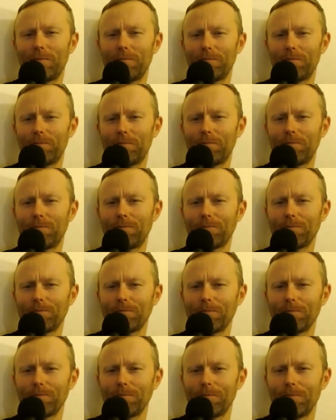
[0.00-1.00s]

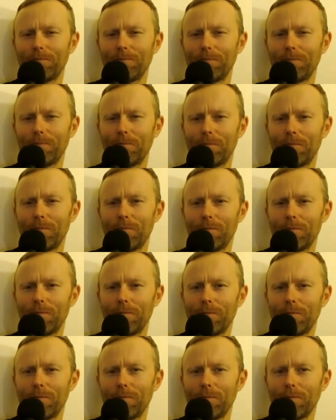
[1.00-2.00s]

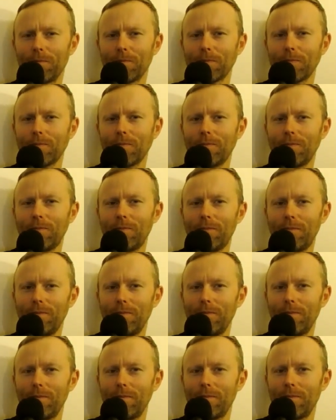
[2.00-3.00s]

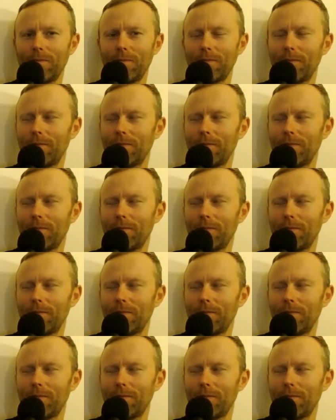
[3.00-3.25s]
(not speaking)